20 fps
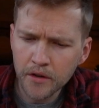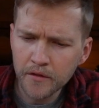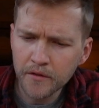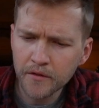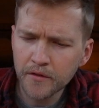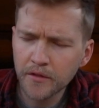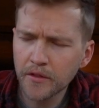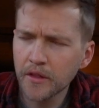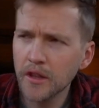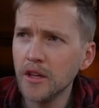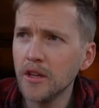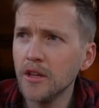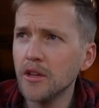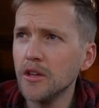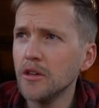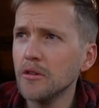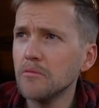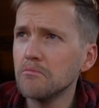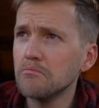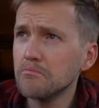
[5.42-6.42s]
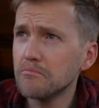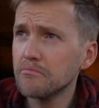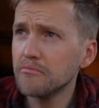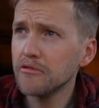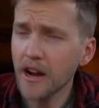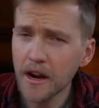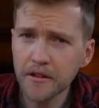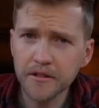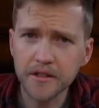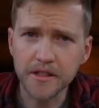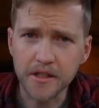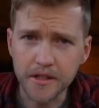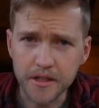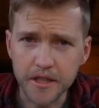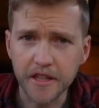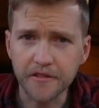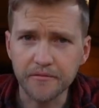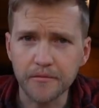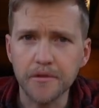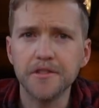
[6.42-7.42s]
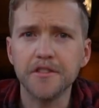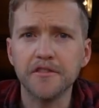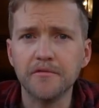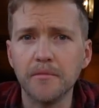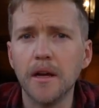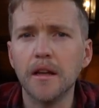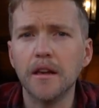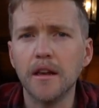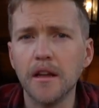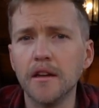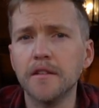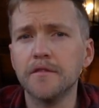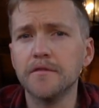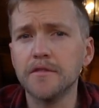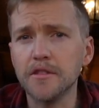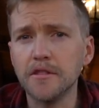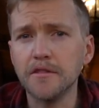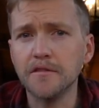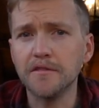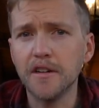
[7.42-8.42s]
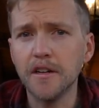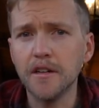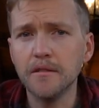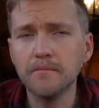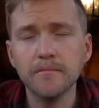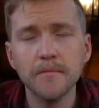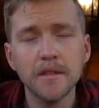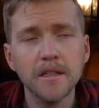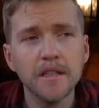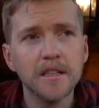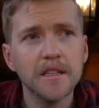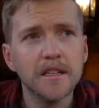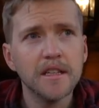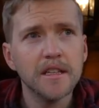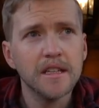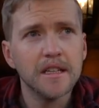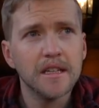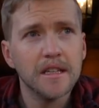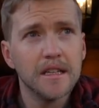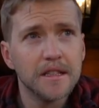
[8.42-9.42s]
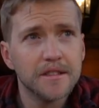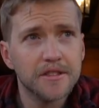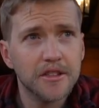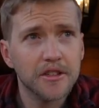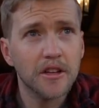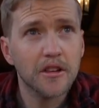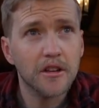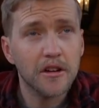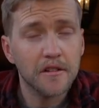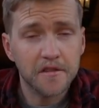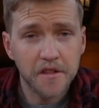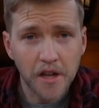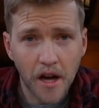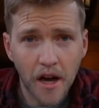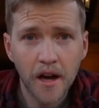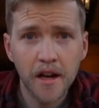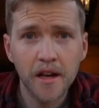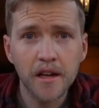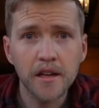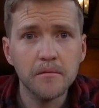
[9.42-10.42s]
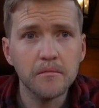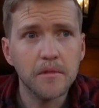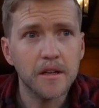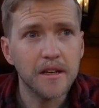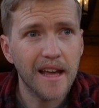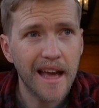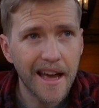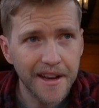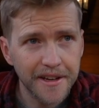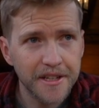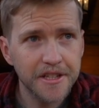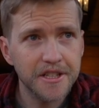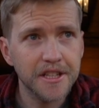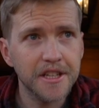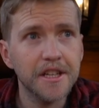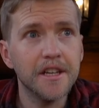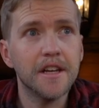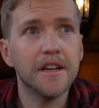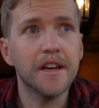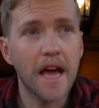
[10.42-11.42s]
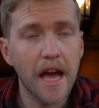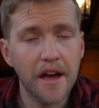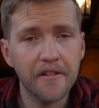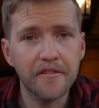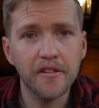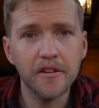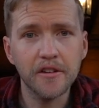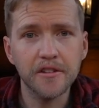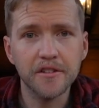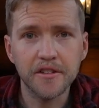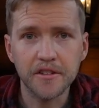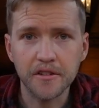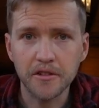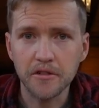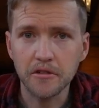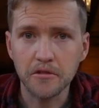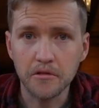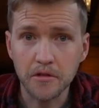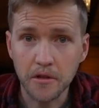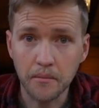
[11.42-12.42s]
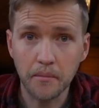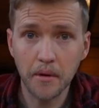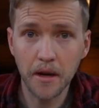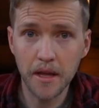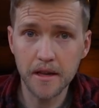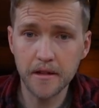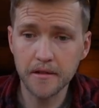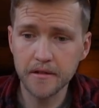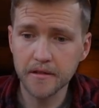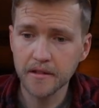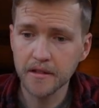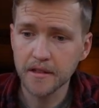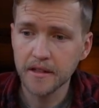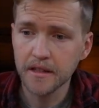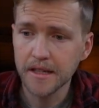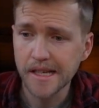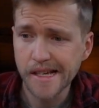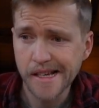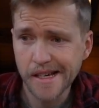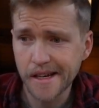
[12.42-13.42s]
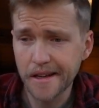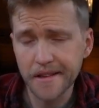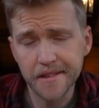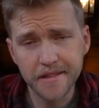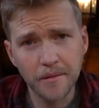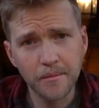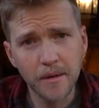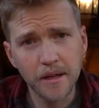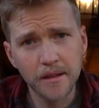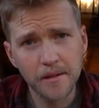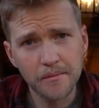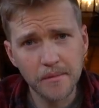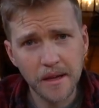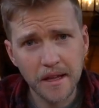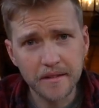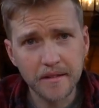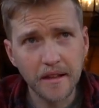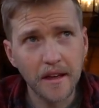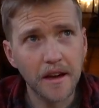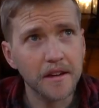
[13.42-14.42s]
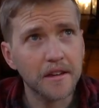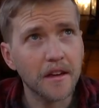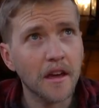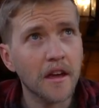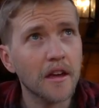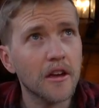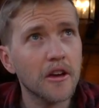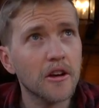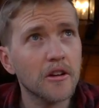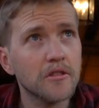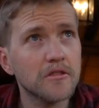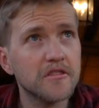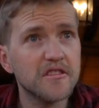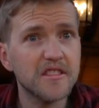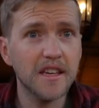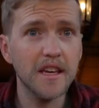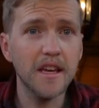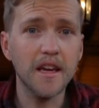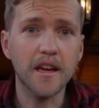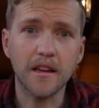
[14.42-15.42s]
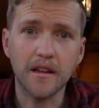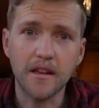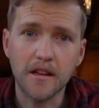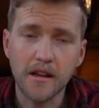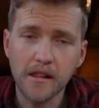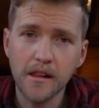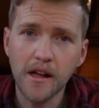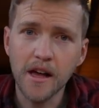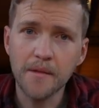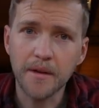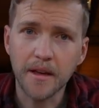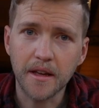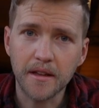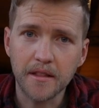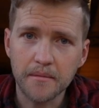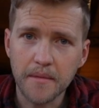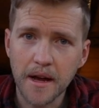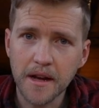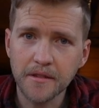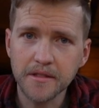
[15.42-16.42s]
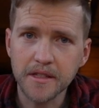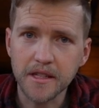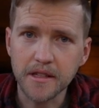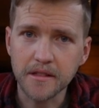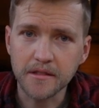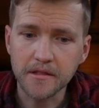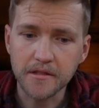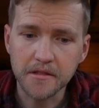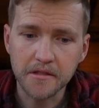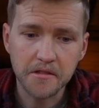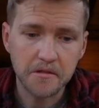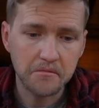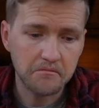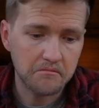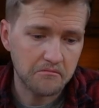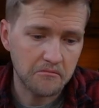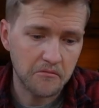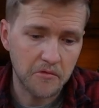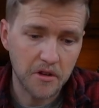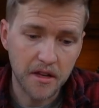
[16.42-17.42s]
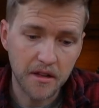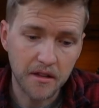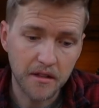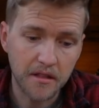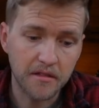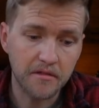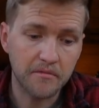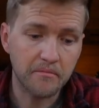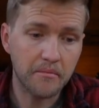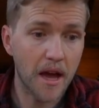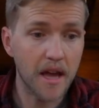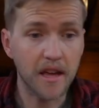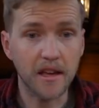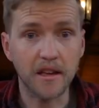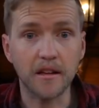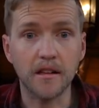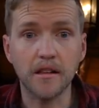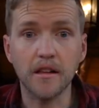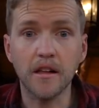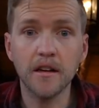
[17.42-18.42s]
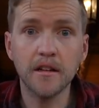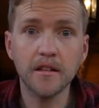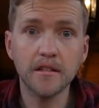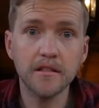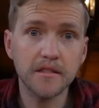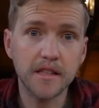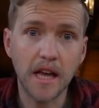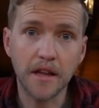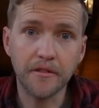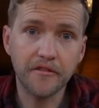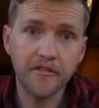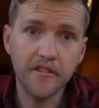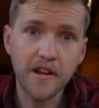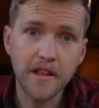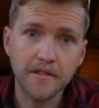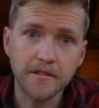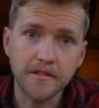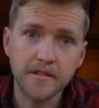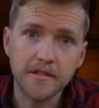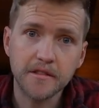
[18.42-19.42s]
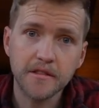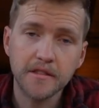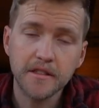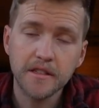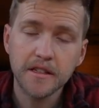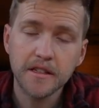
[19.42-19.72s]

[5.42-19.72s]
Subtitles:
of the proudest achievements of my life so far. It took a lot of time and energy and effort to complete. It's something that means that I can go skiing and climbing in the mountains with paying clients and friends.